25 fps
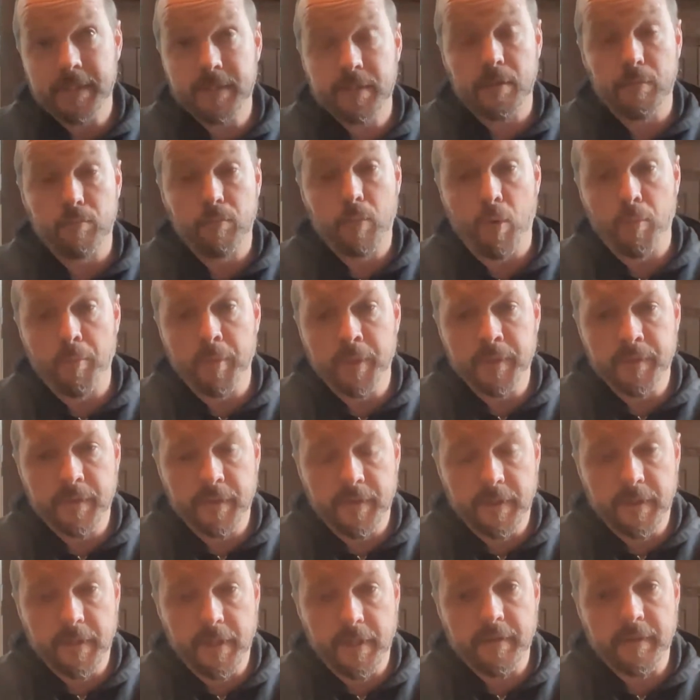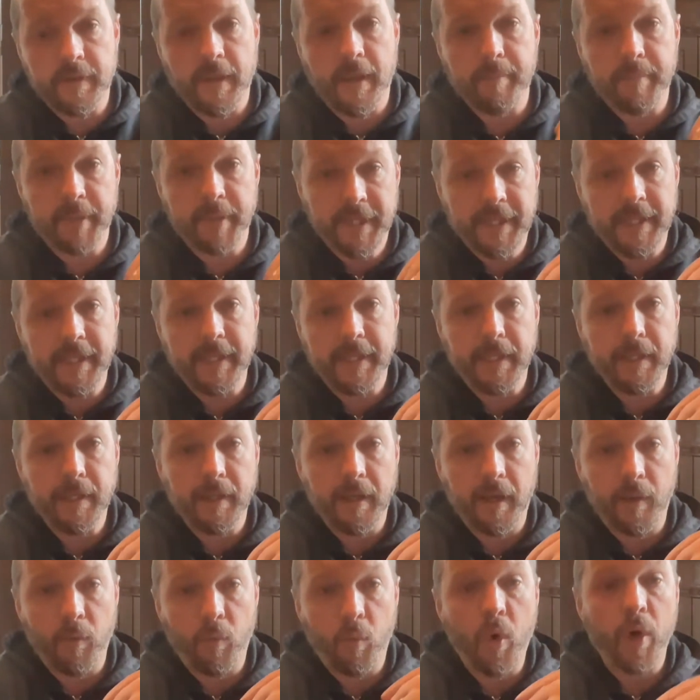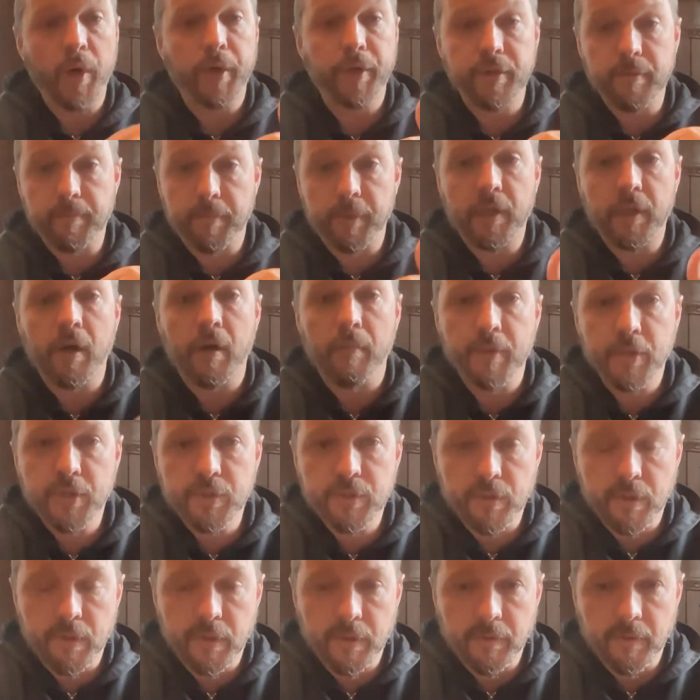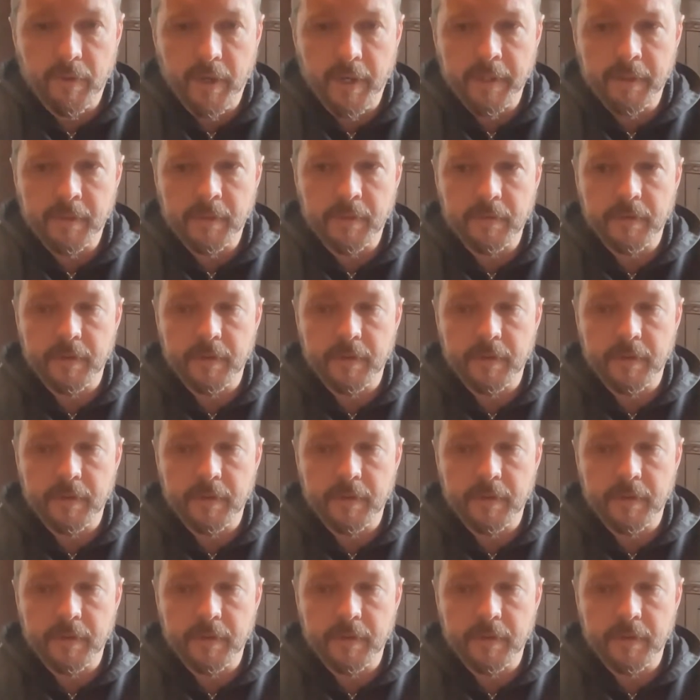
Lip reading: the moment that I wanted to become a songwriter.